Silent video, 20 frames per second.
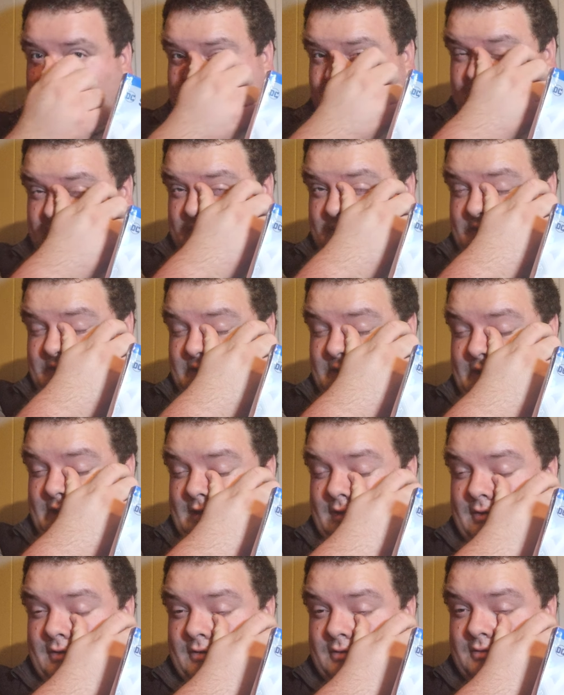Like,
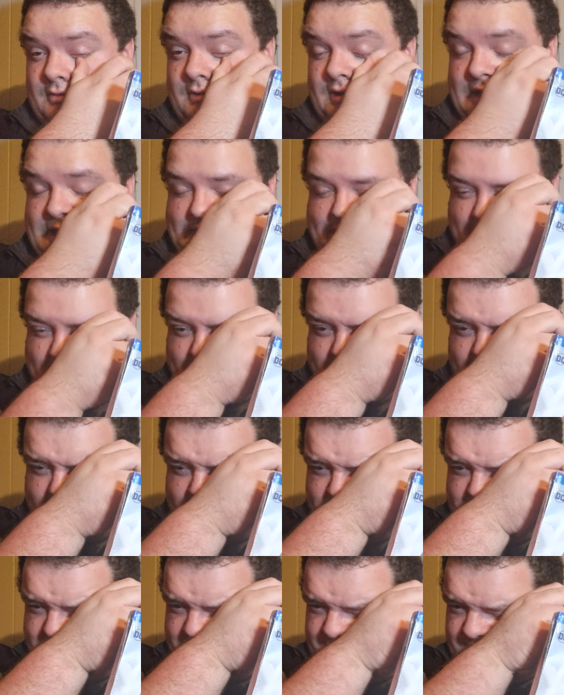Arrow
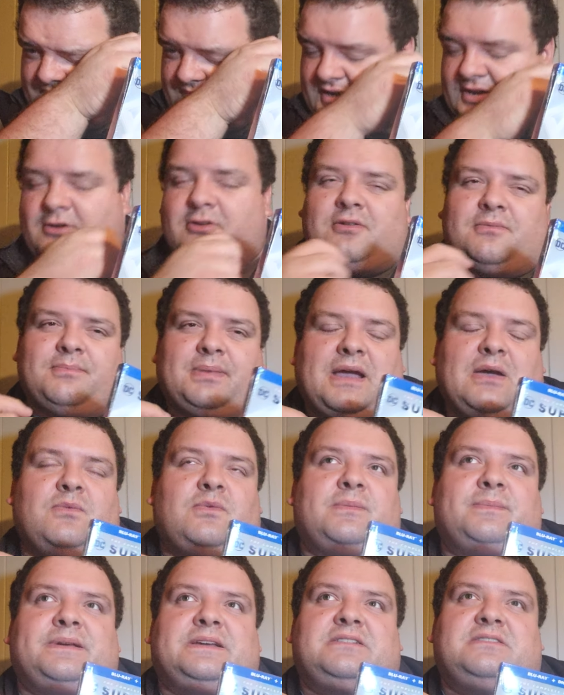and
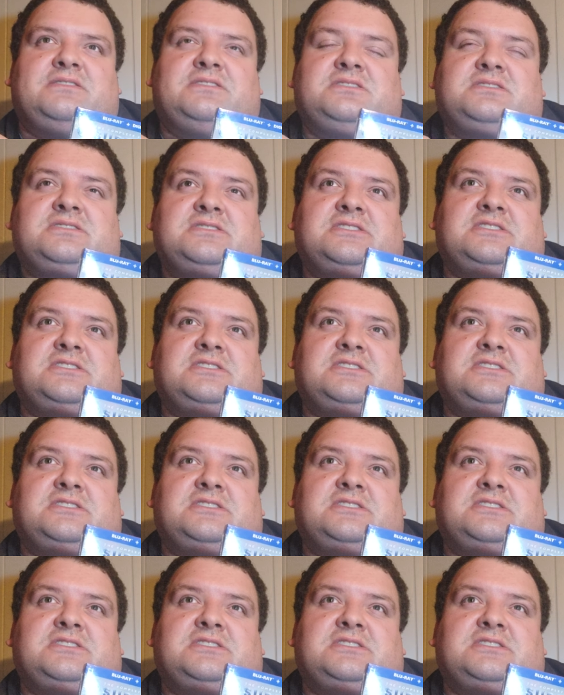Batwoman,